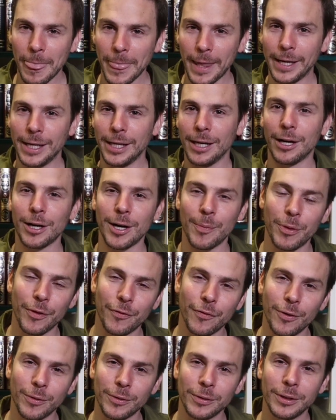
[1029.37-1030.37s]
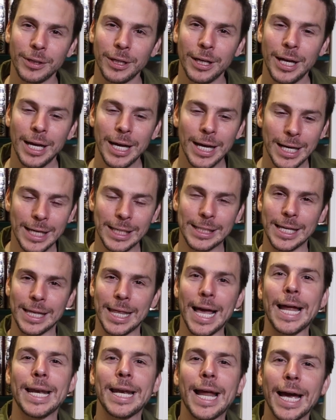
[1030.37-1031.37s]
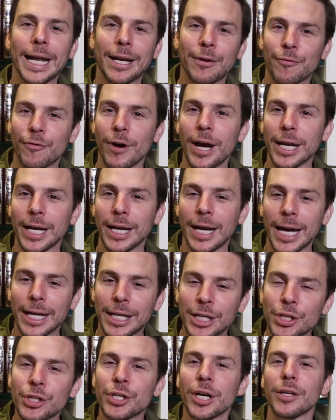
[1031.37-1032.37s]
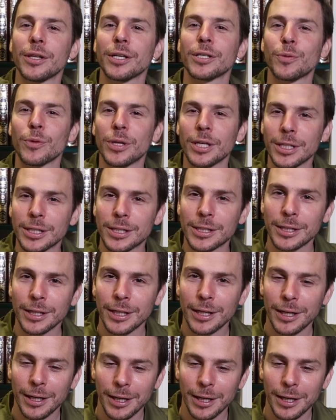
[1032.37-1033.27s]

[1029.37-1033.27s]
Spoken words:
And he hung up the phone. He said that night, Friday night, he shared this with his